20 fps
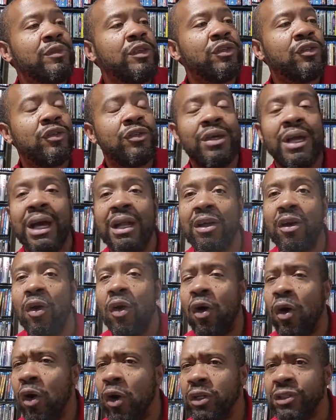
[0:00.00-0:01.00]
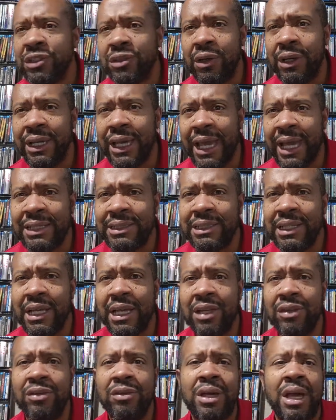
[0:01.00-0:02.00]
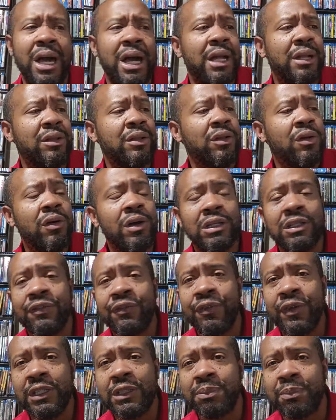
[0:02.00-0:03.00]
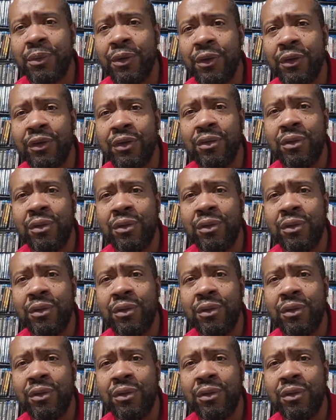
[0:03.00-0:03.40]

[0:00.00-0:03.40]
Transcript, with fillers: So you got an all-star casting here. You got Laurence Fishburne.